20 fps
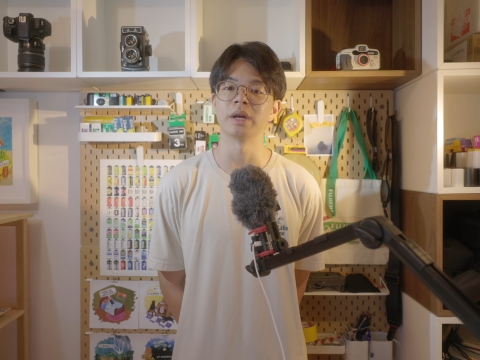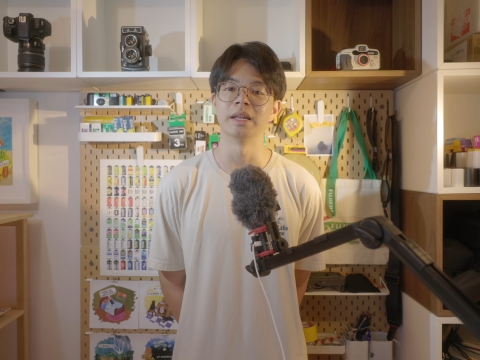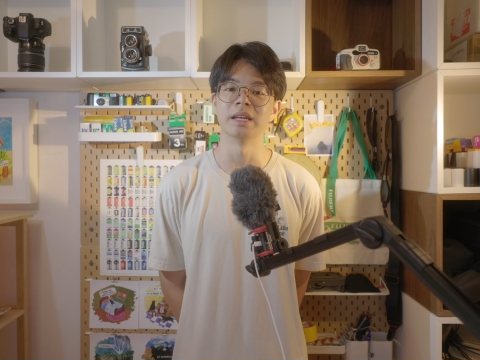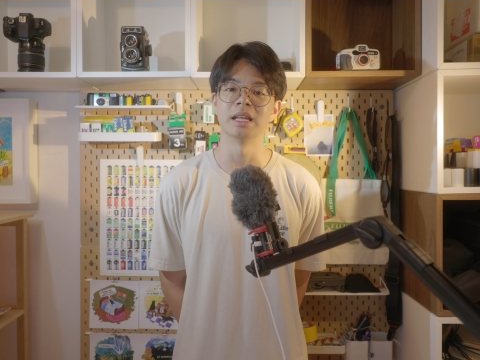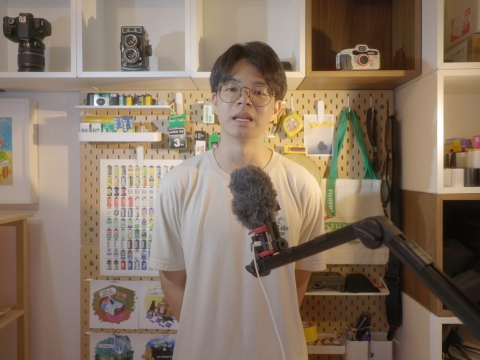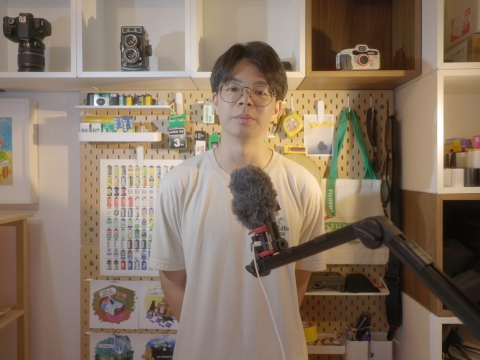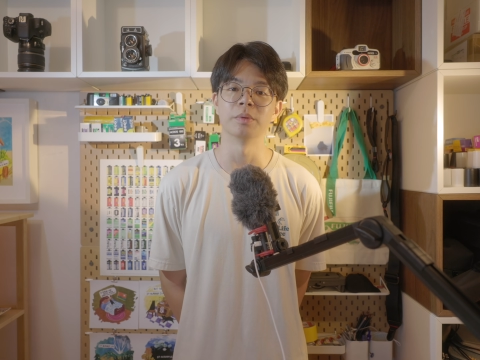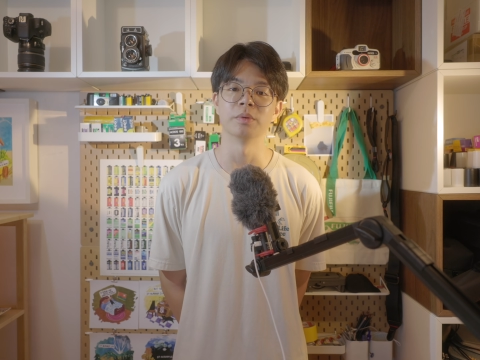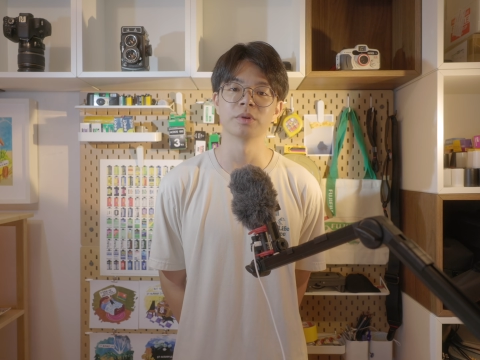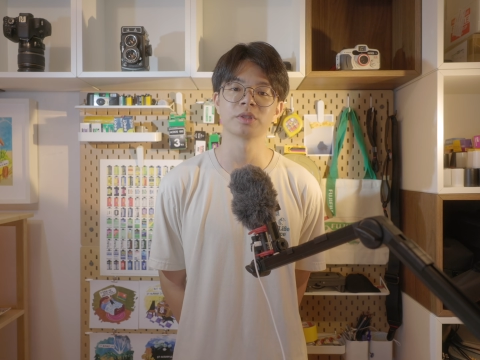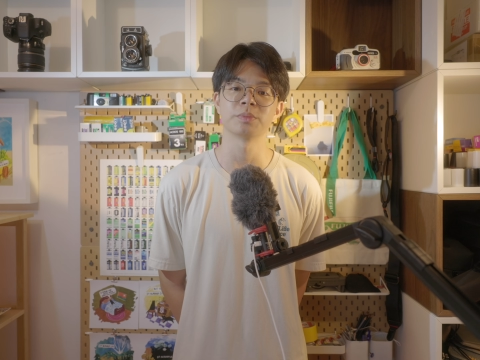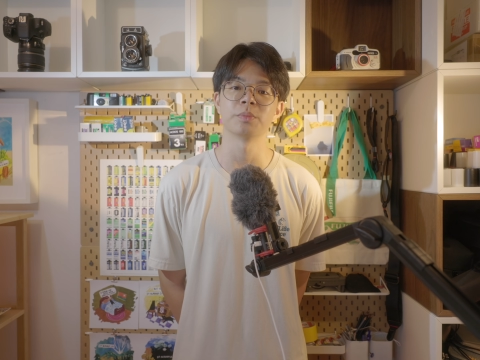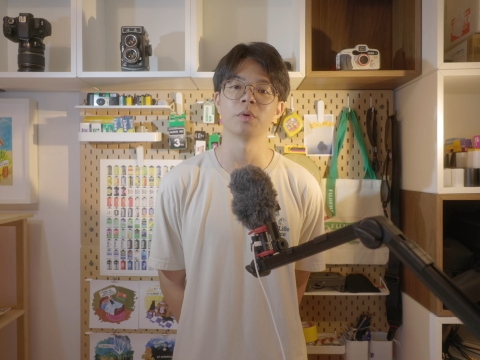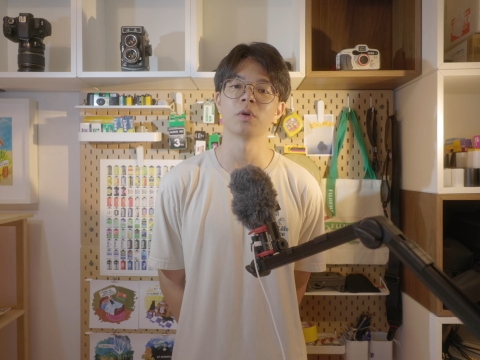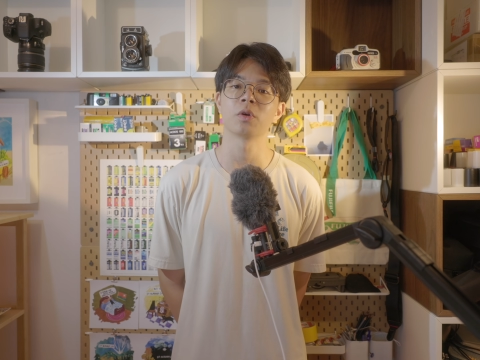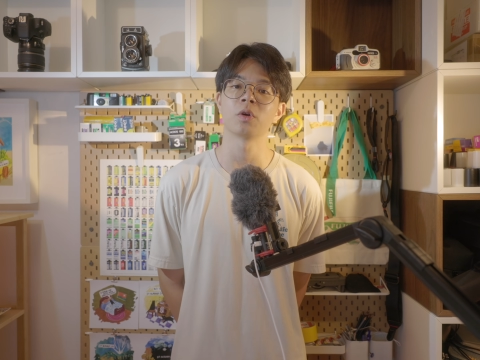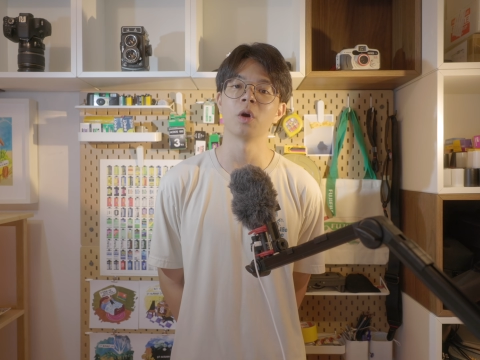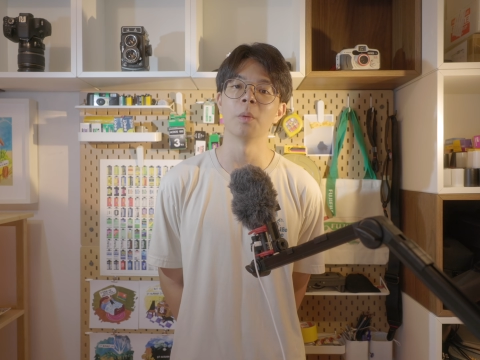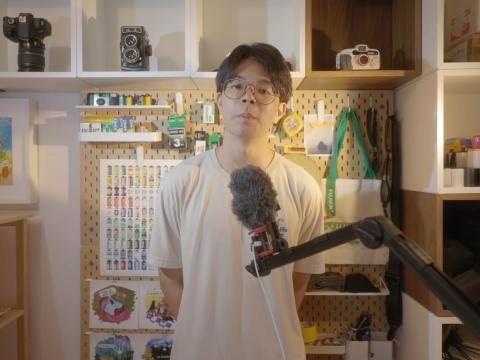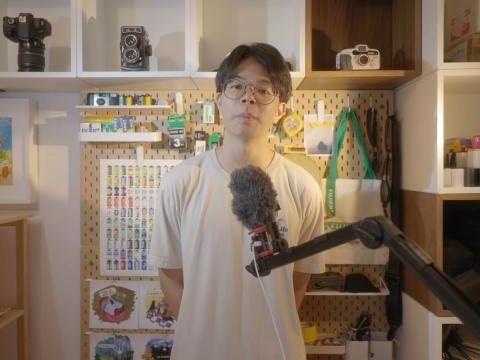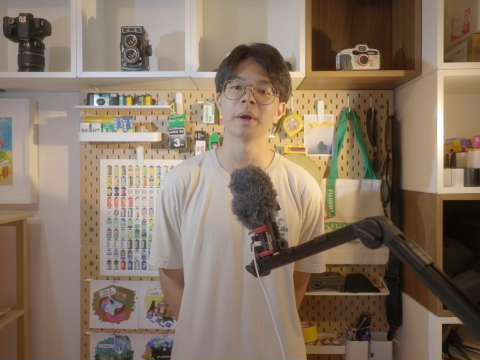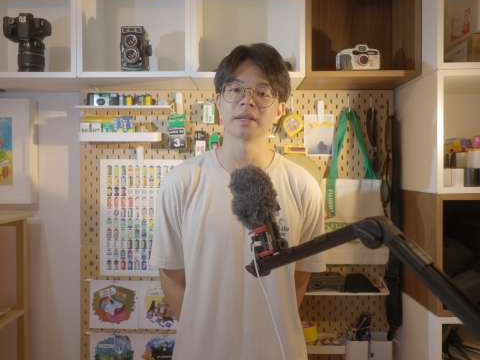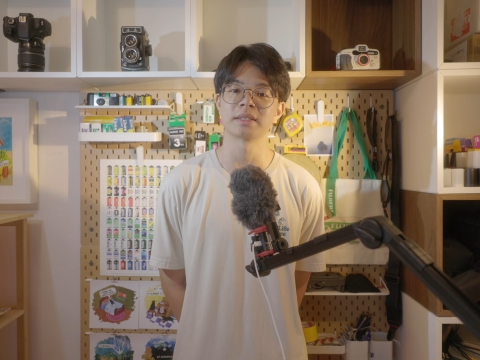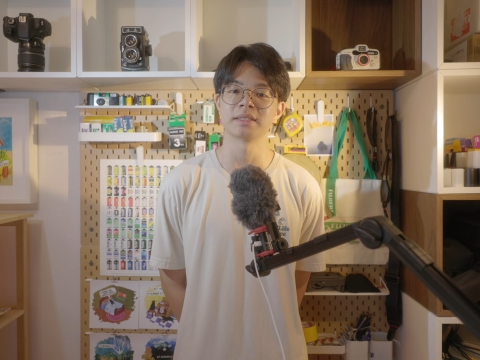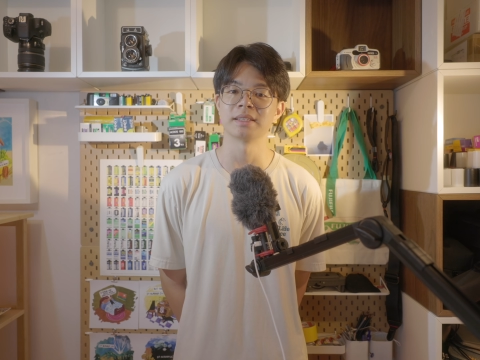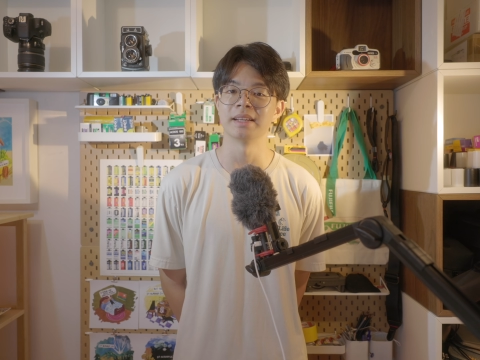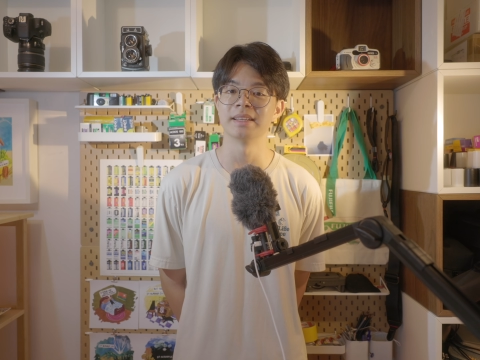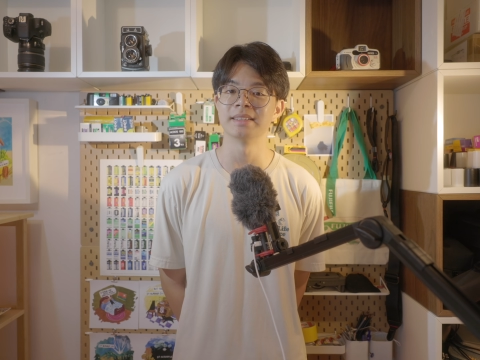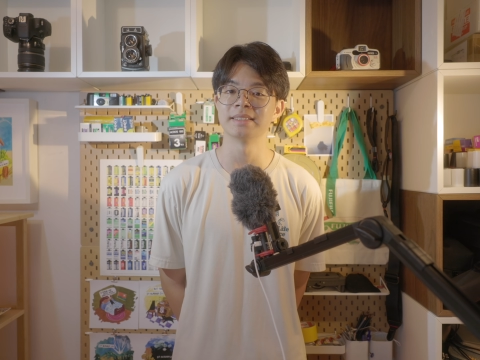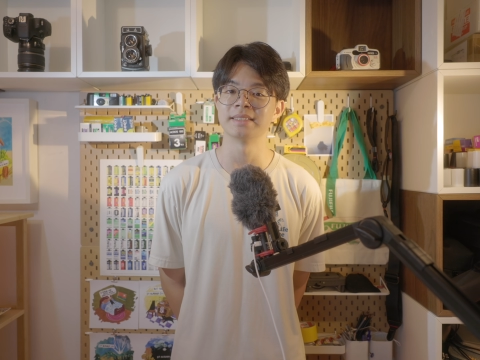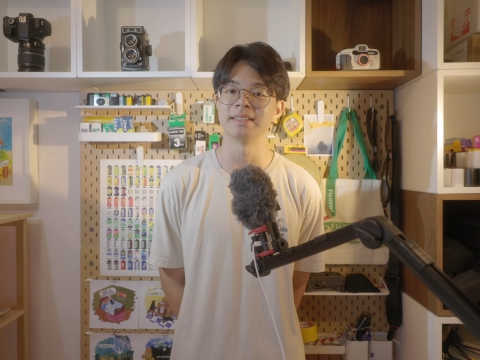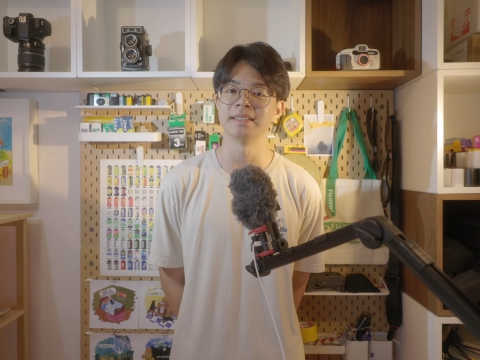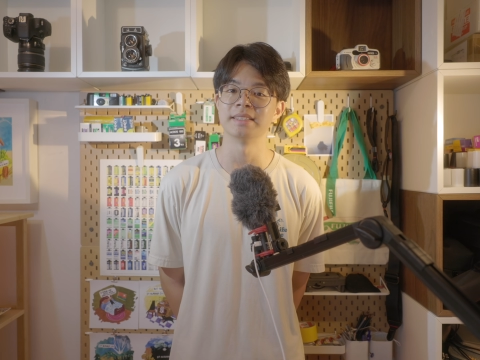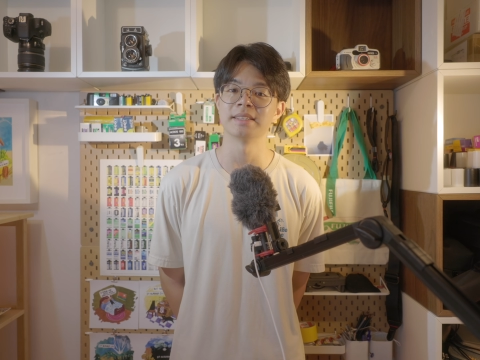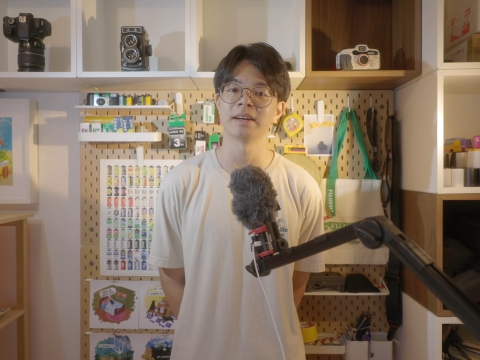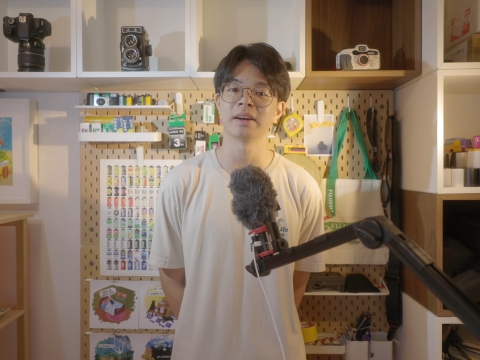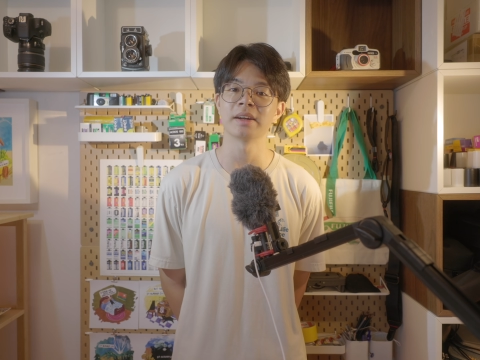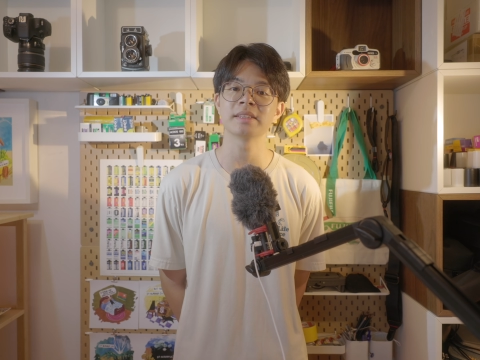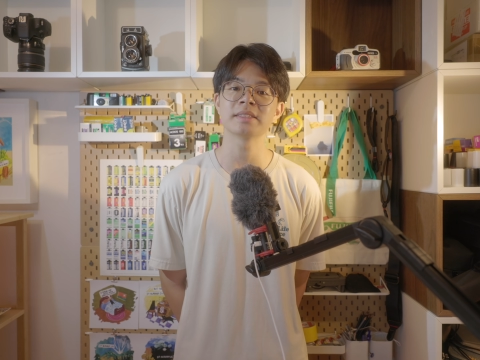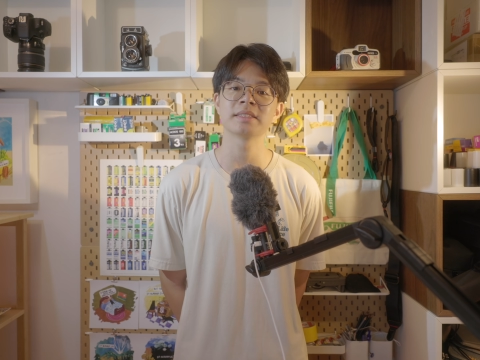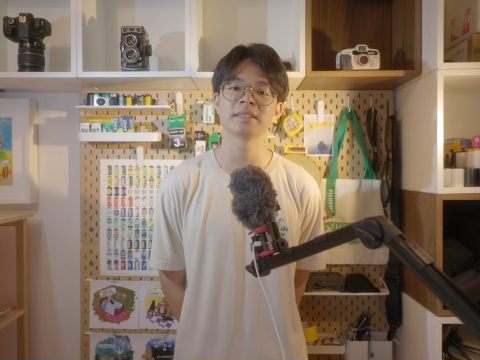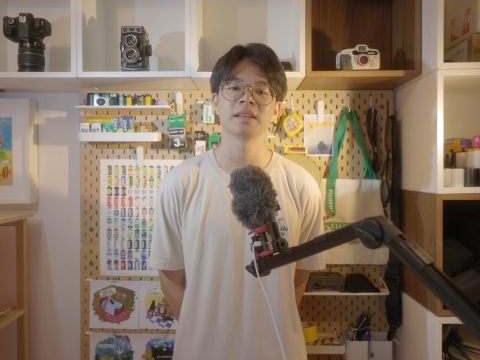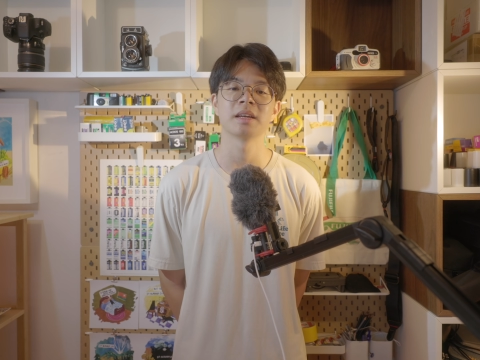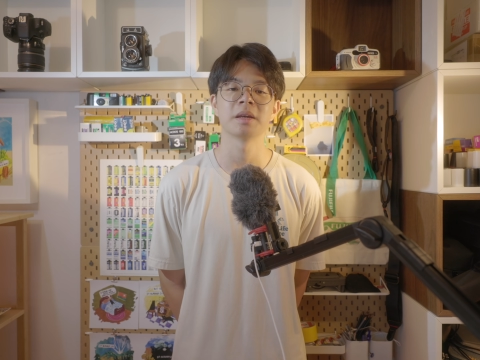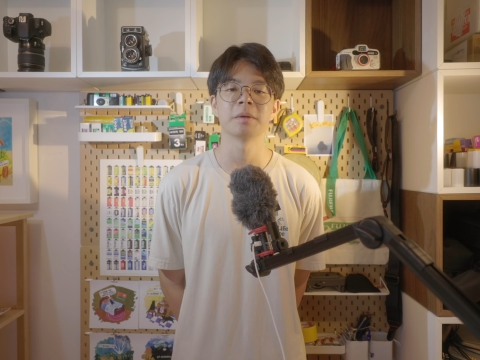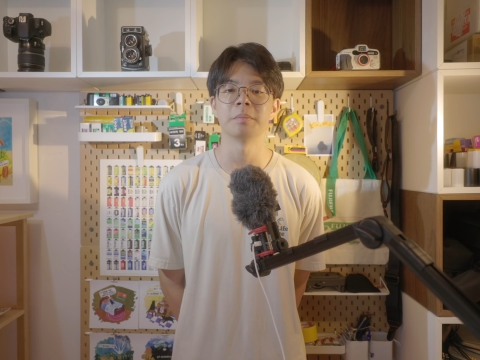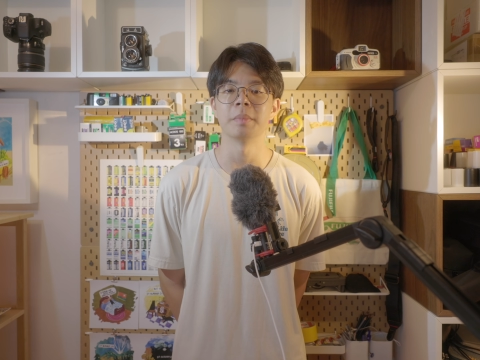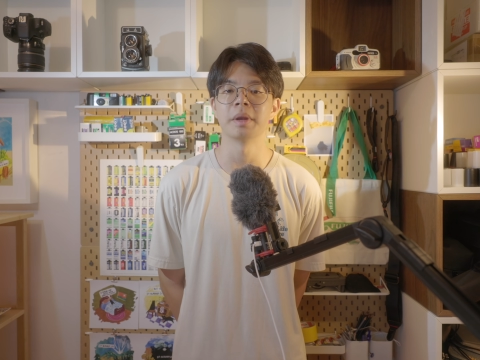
enables more compact lens designs,